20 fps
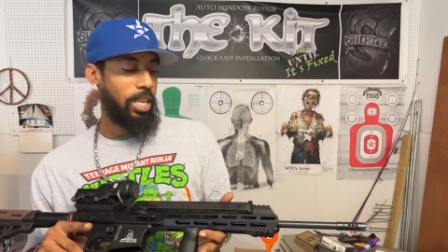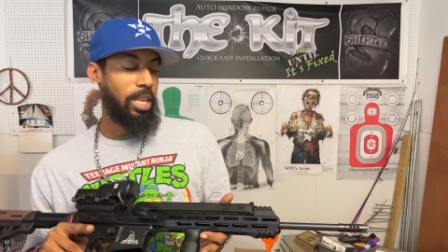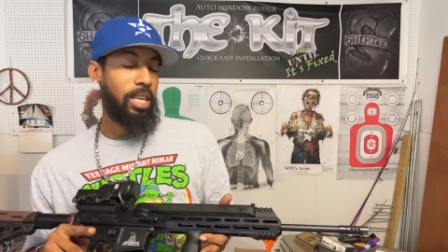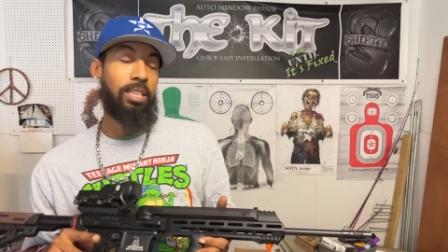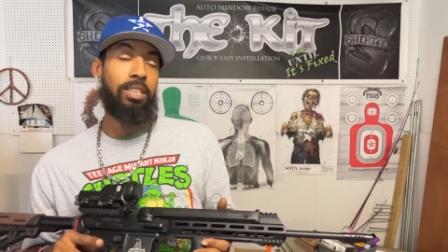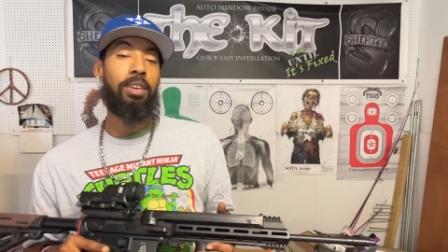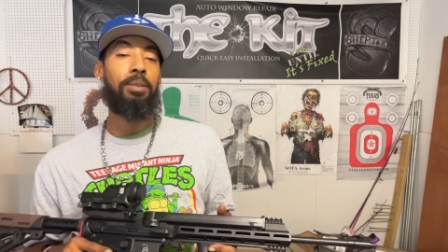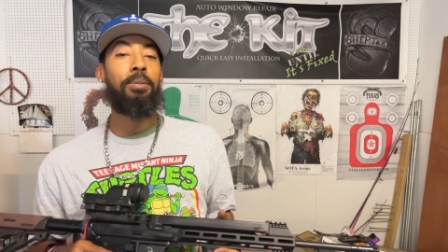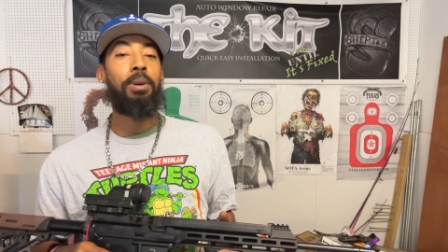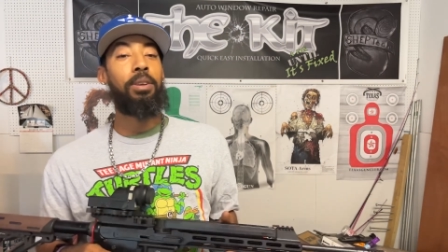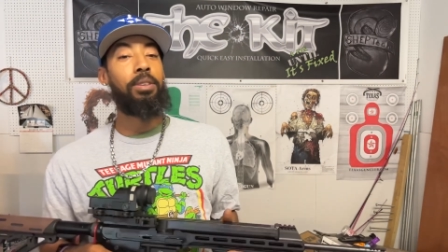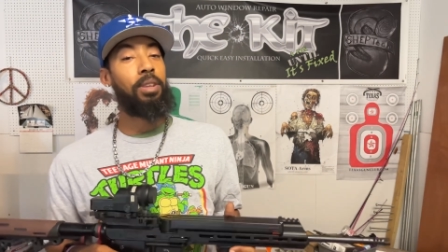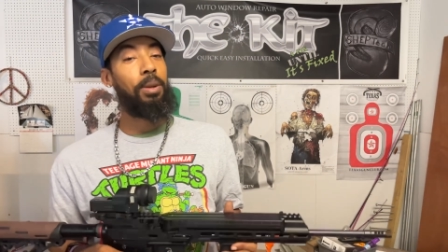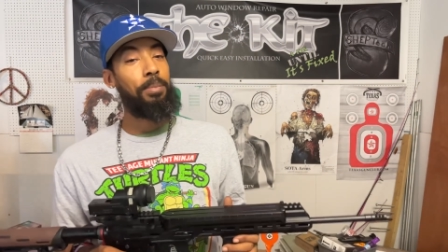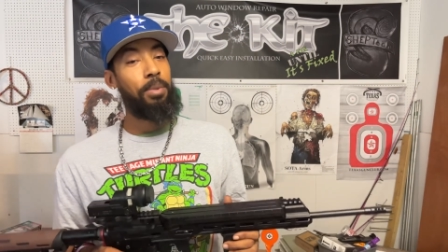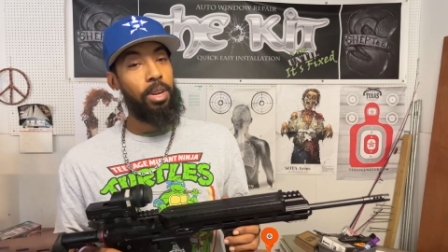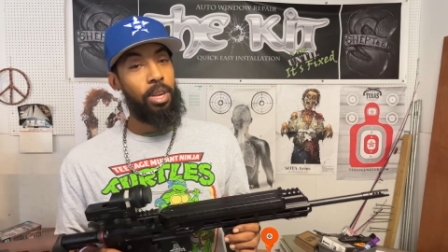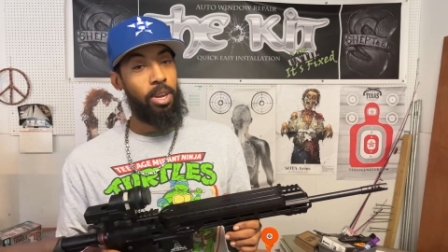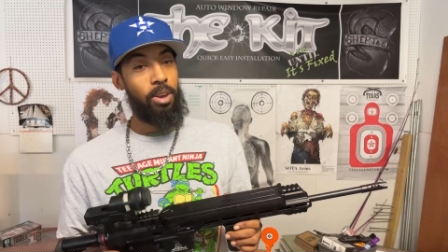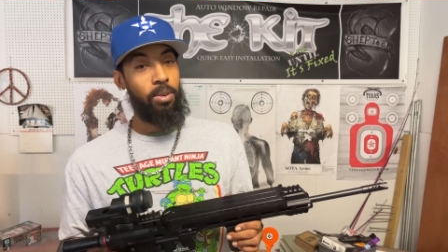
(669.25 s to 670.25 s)
That's something else I'm
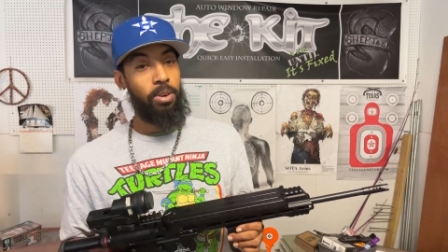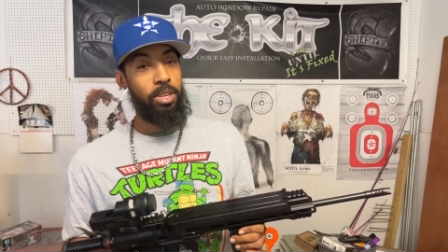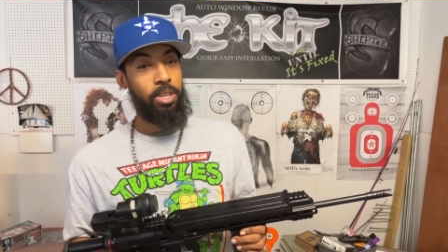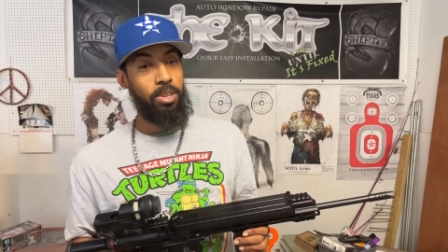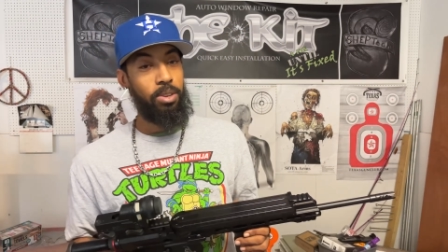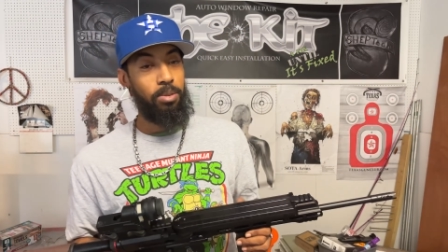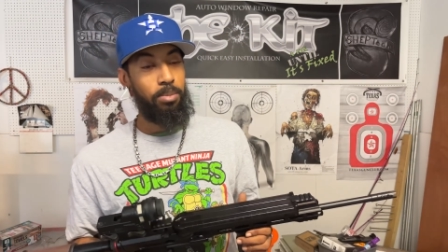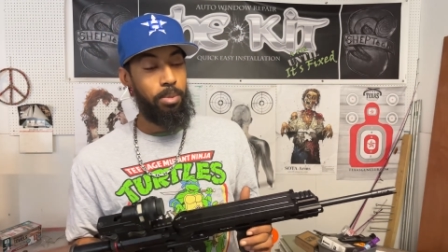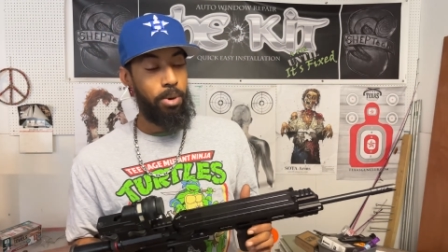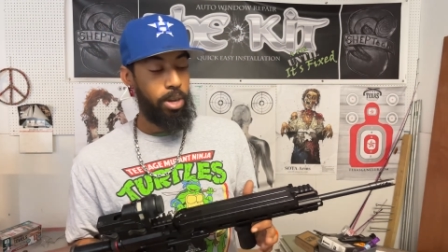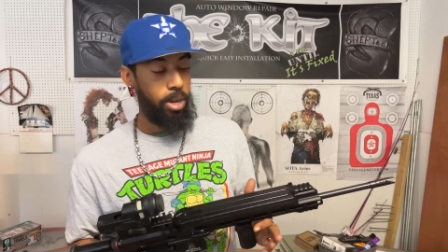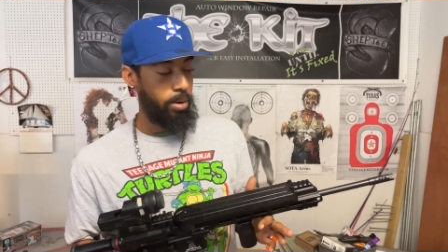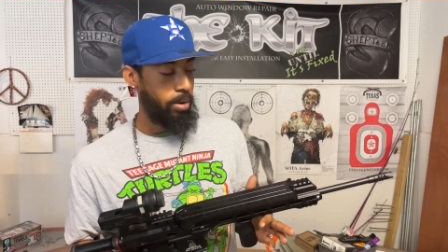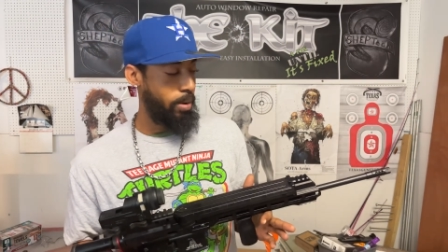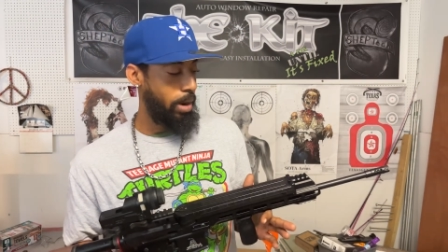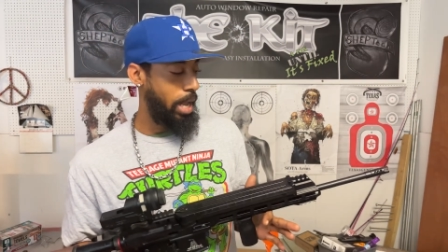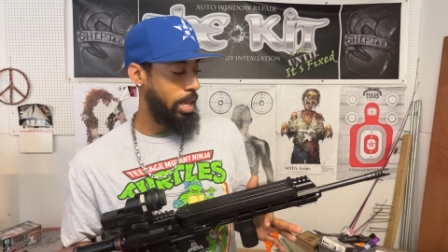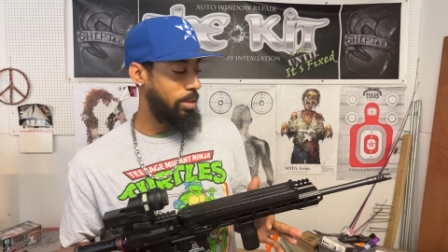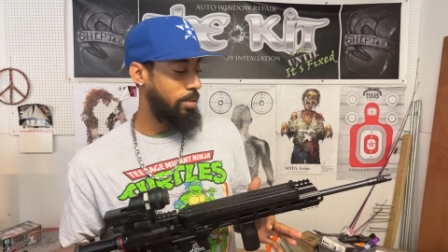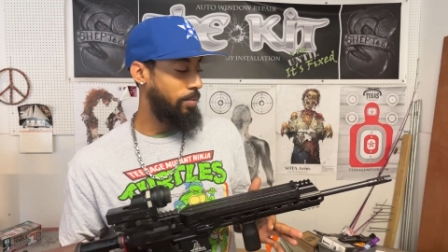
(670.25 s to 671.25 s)
going to go into, but
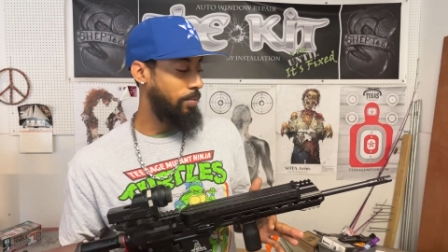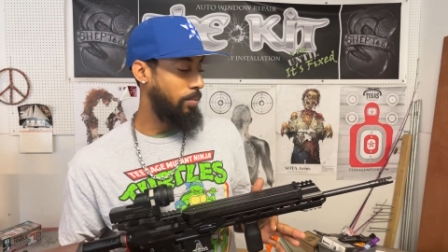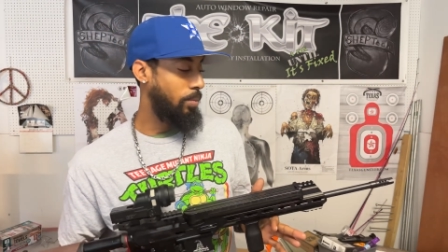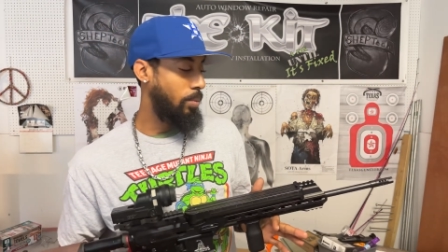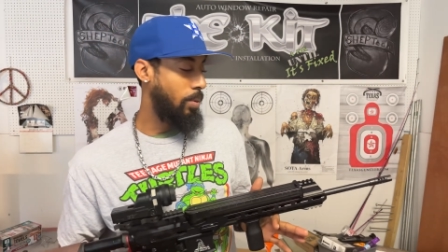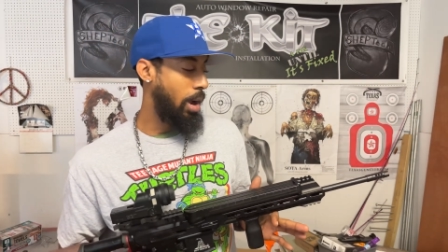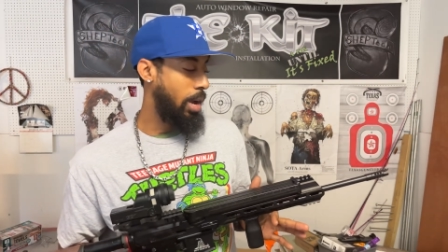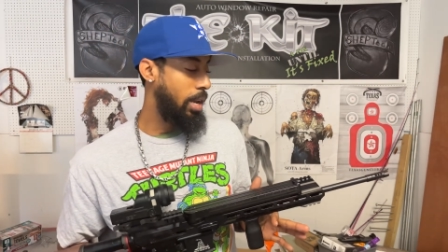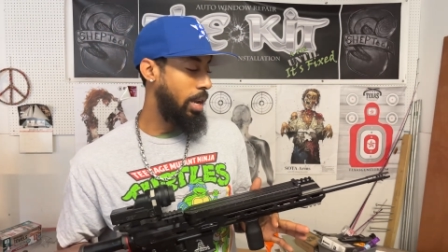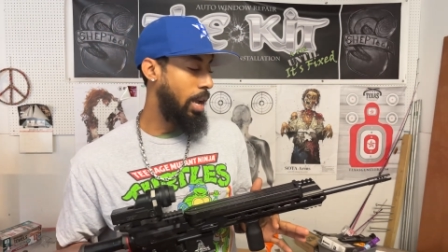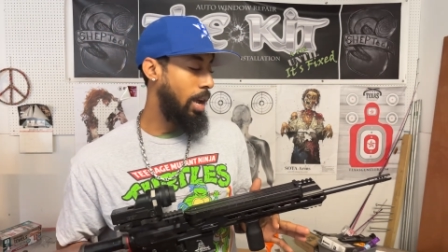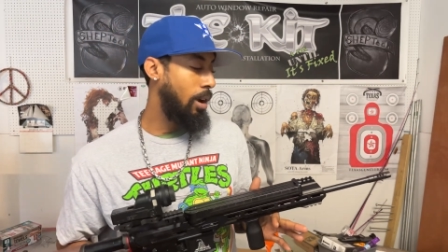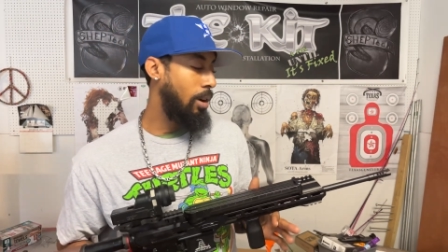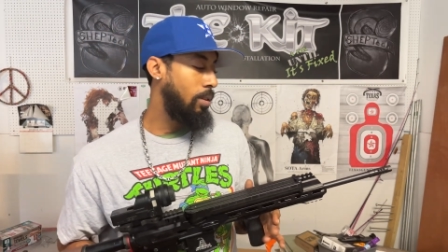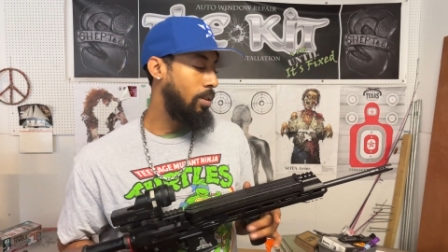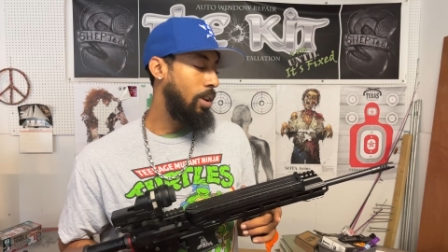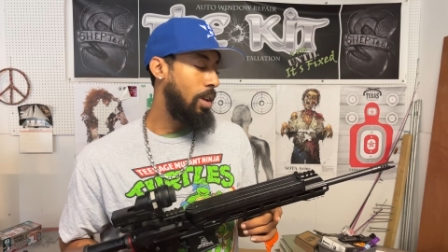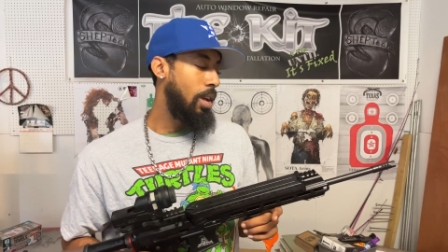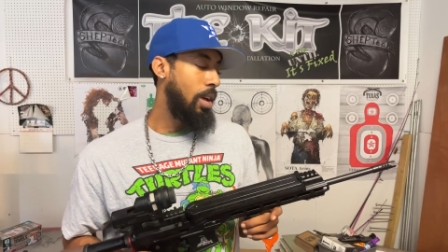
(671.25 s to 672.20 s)
as of for right now,